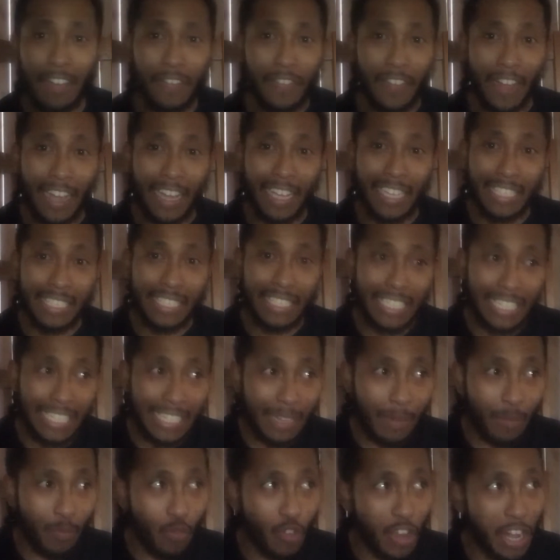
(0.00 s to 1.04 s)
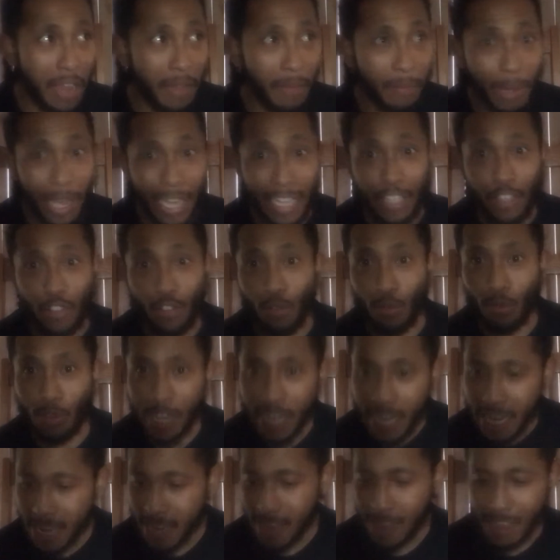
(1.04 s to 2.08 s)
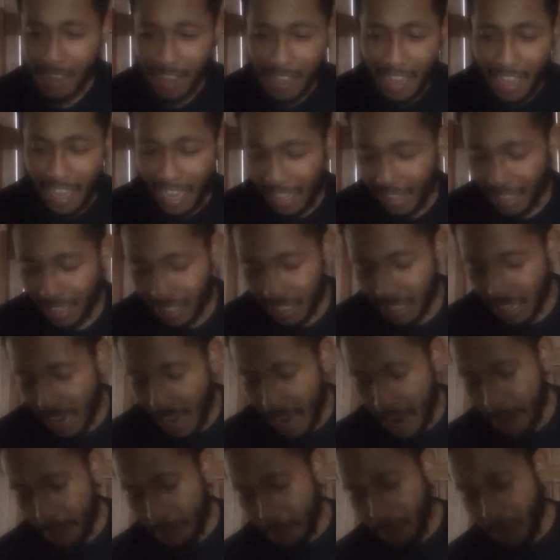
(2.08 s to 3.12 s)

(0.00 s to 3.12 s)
I could see them winning by 3 in this game.